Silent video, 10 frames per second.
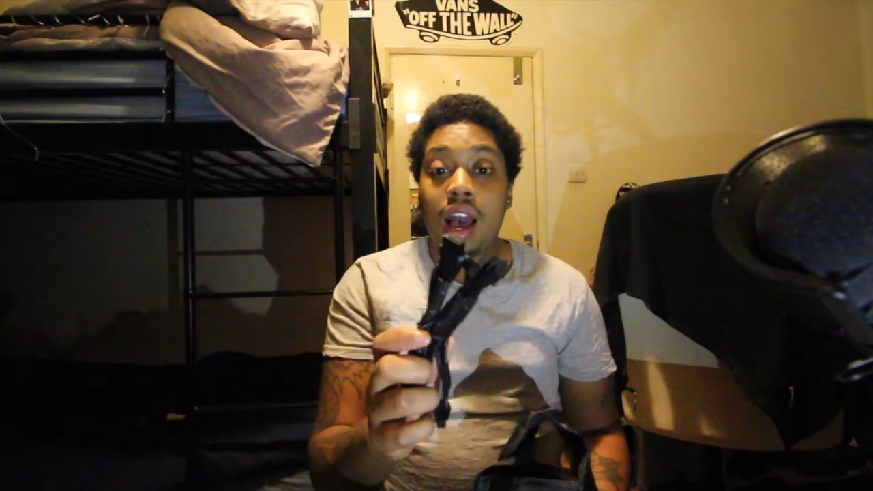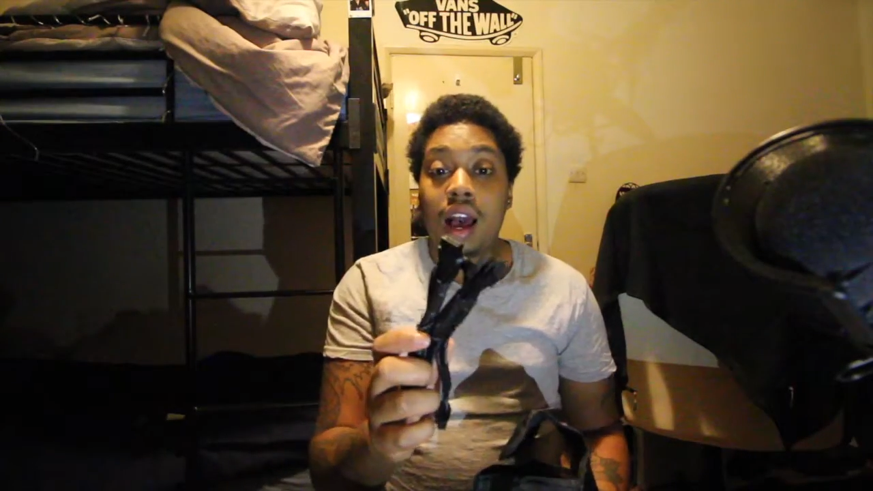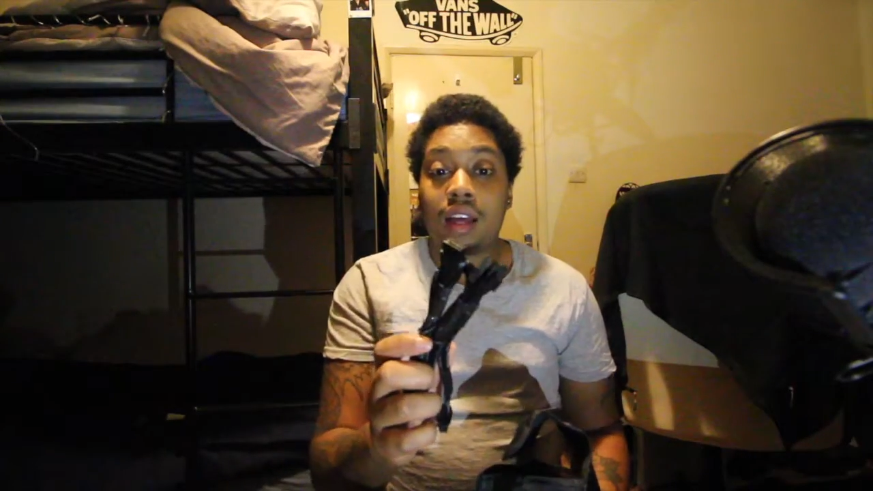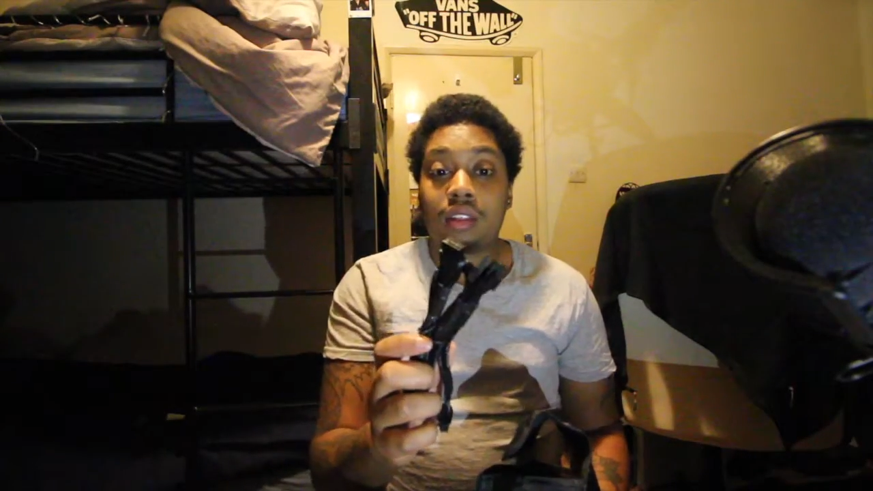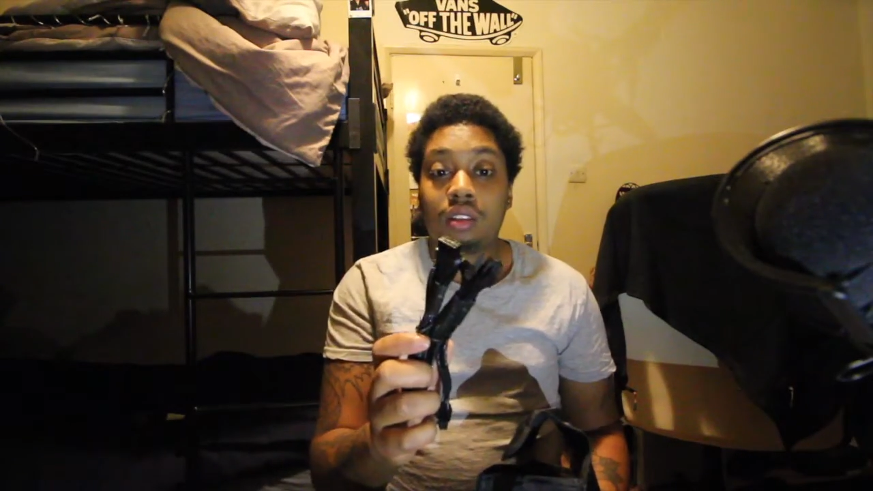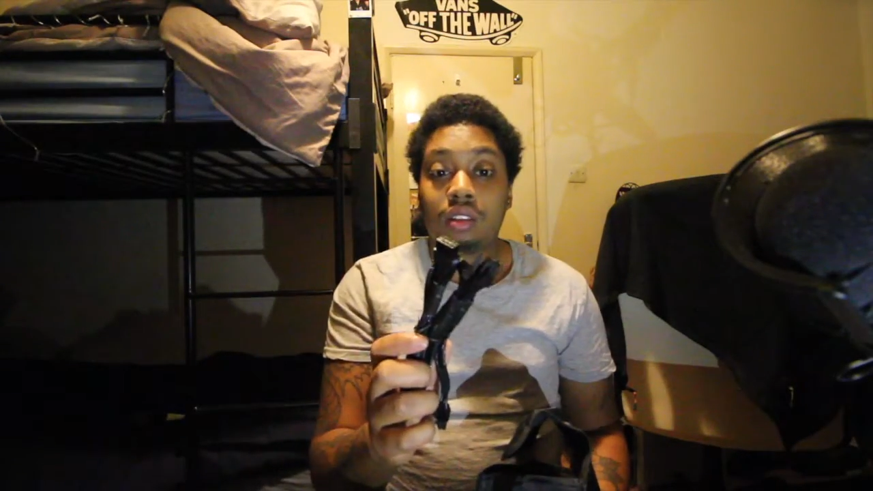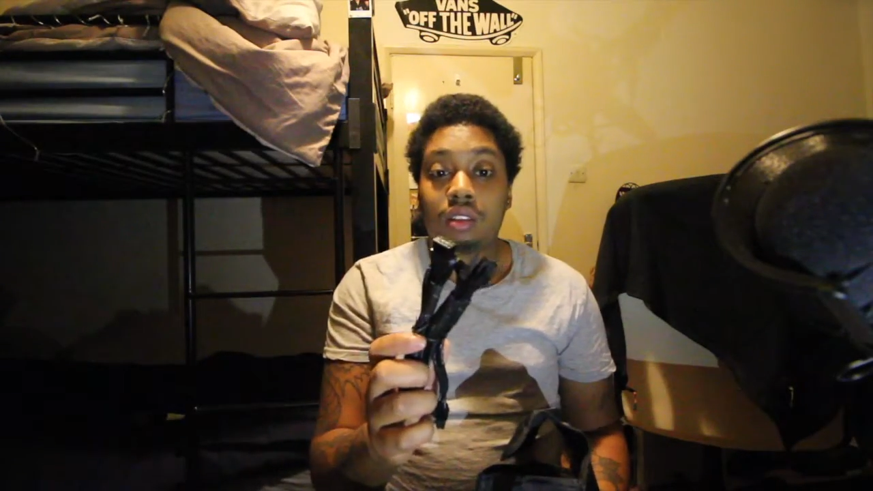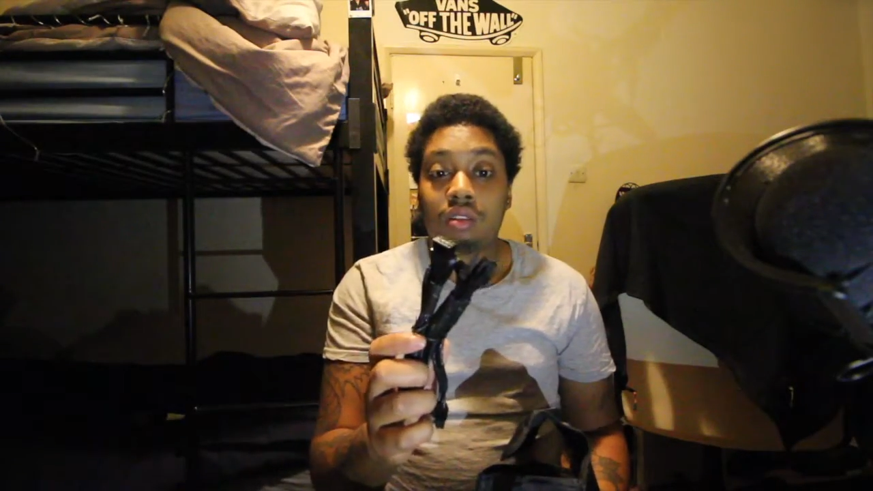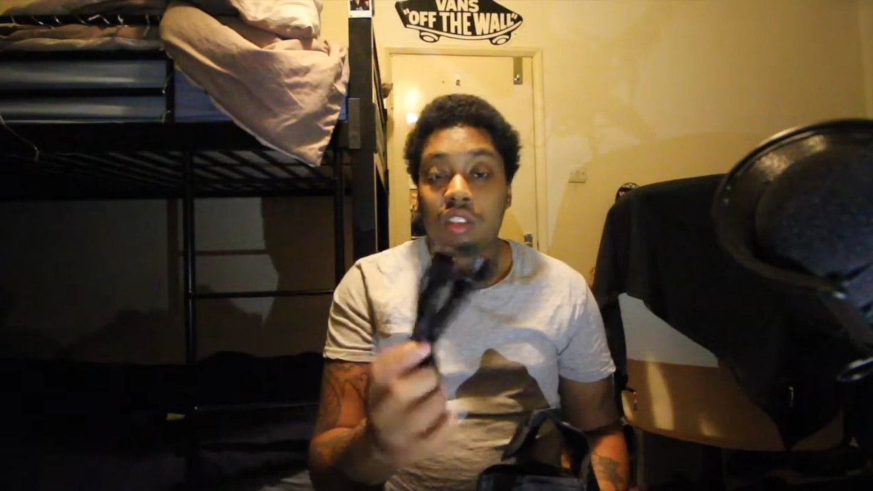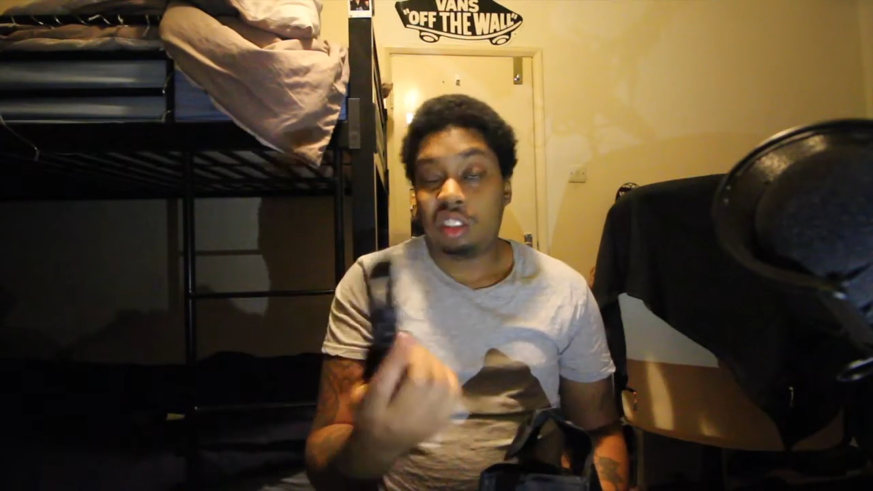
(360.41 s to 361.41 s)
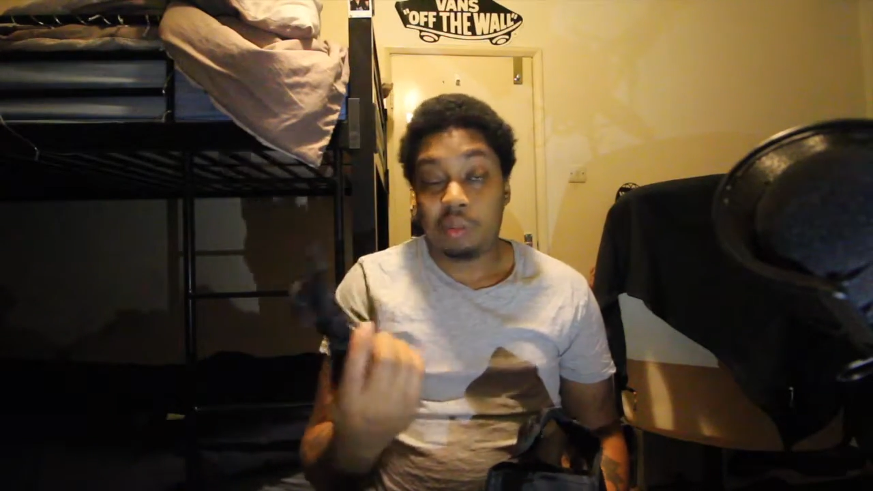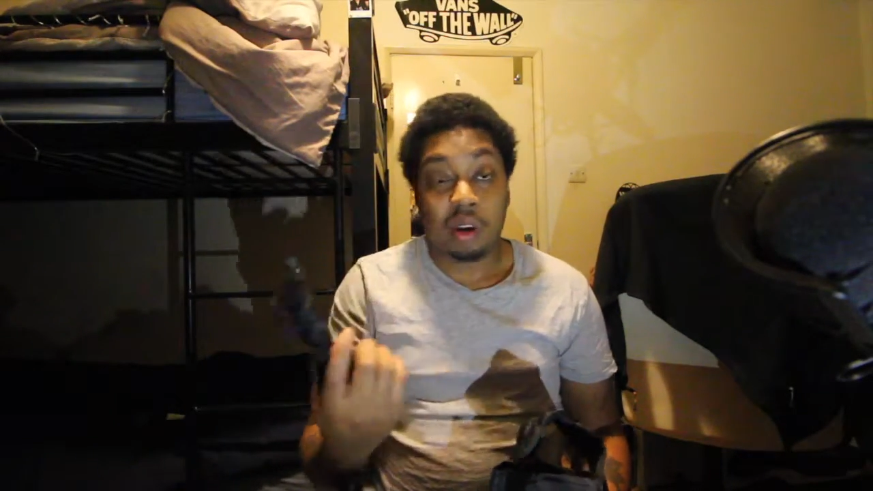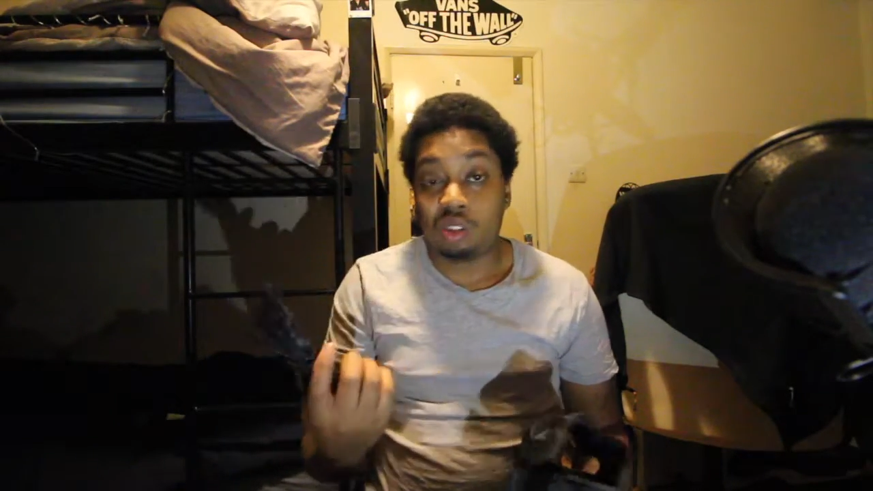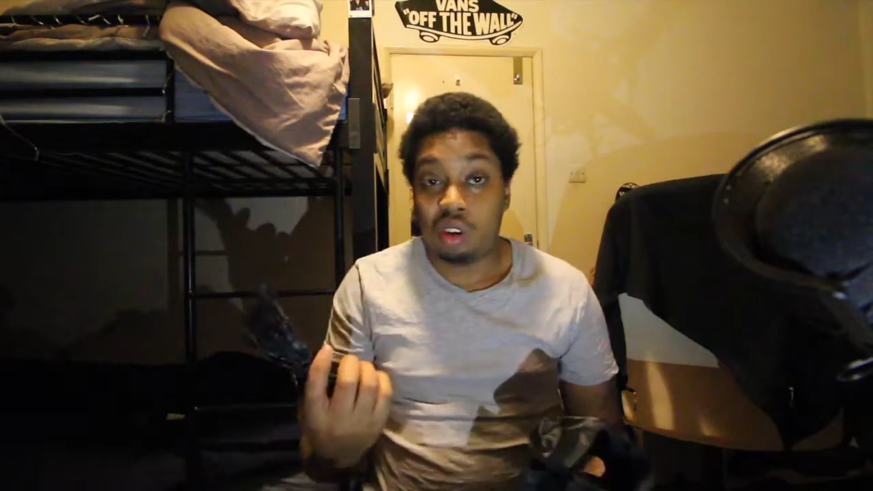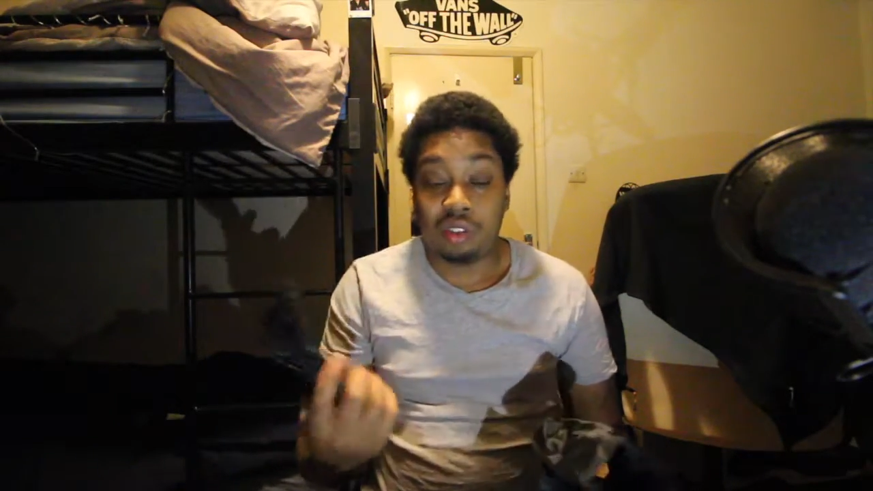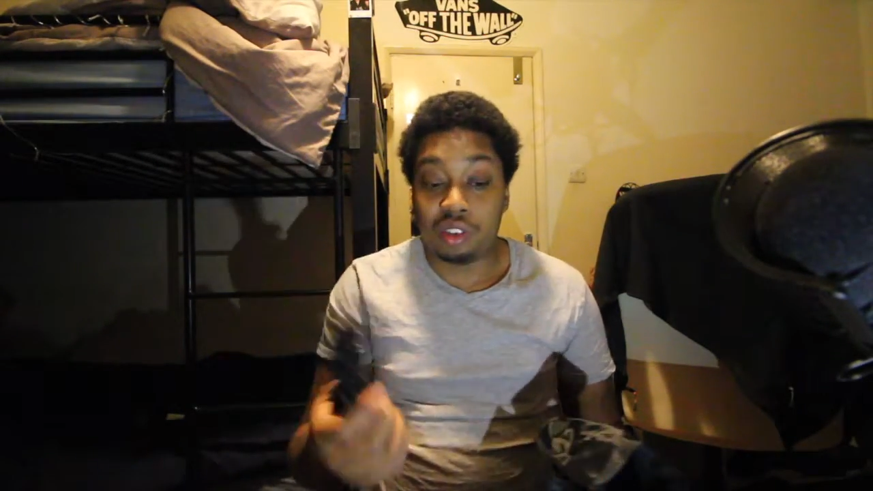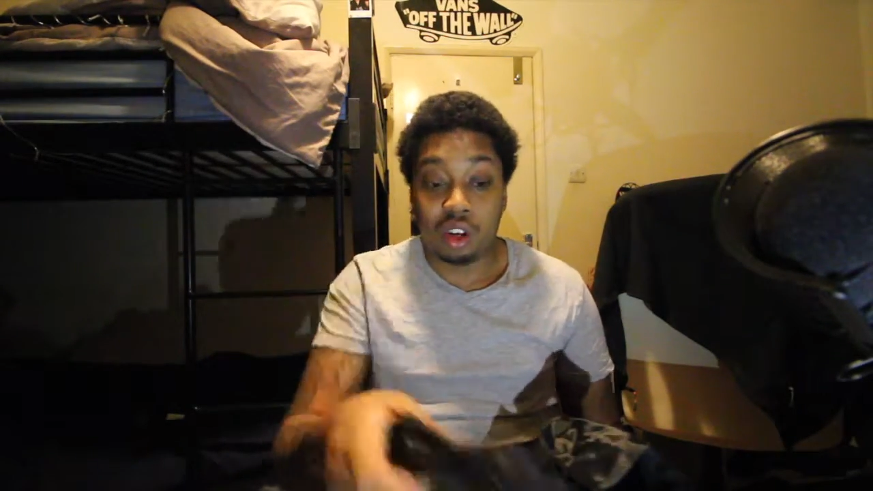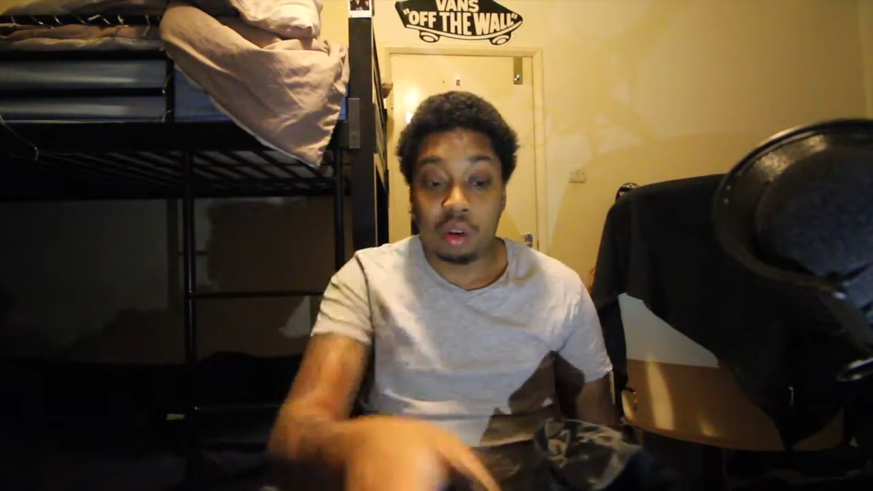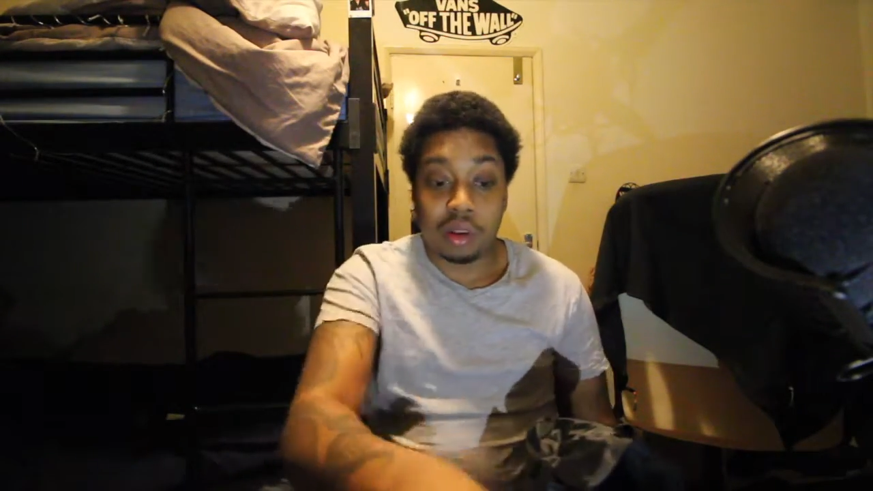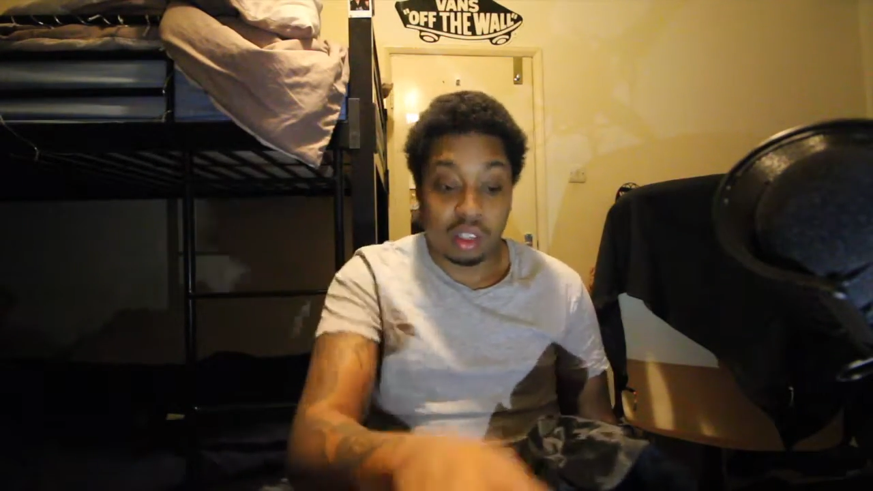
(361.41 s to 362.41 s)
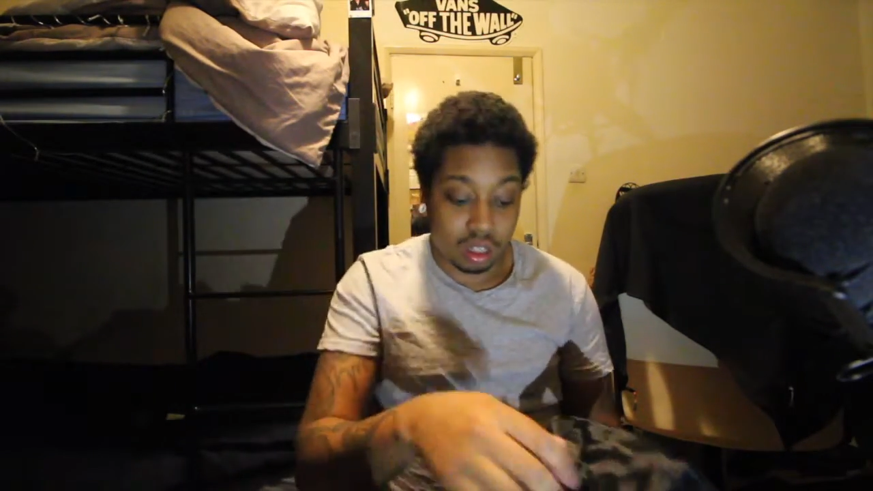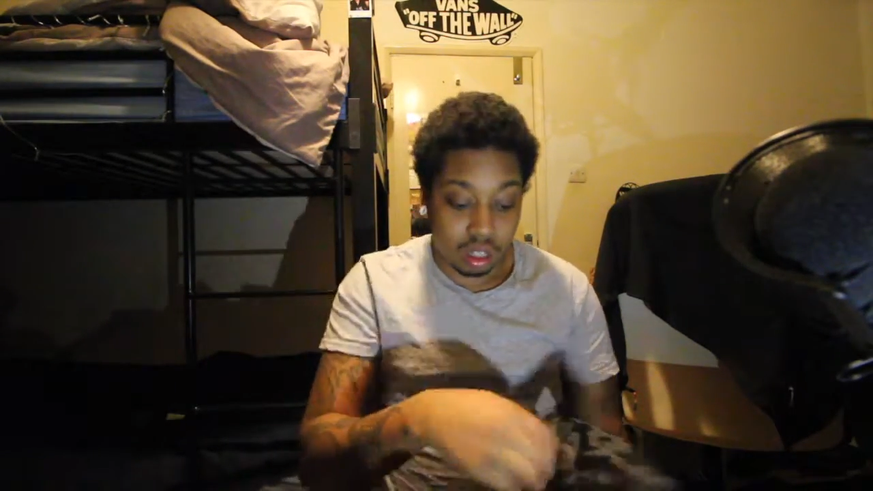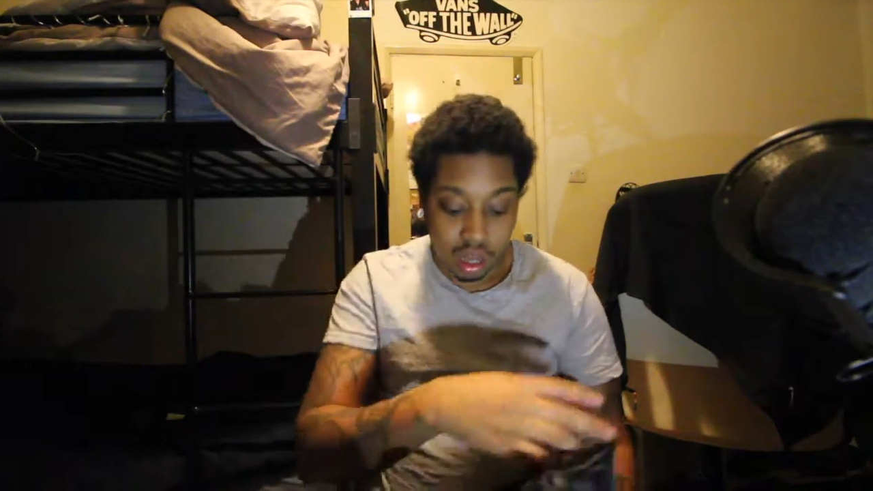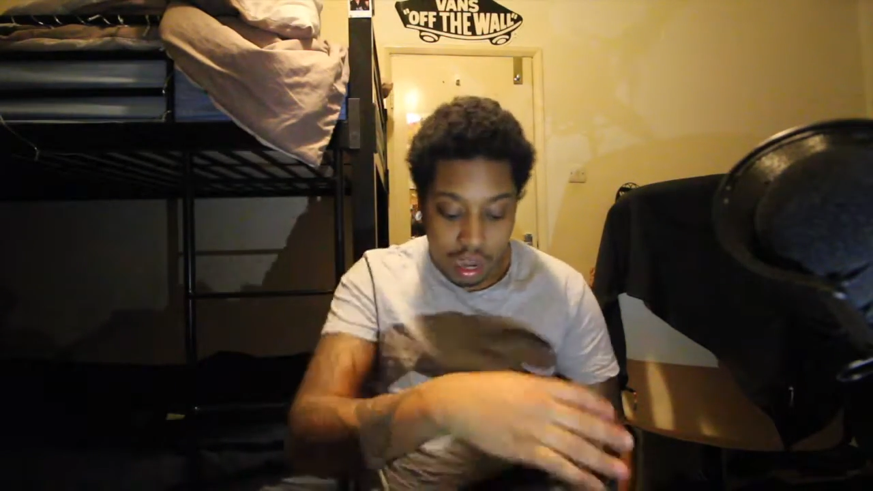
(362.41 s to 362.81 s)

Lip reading: and it just powers your graphics card basically,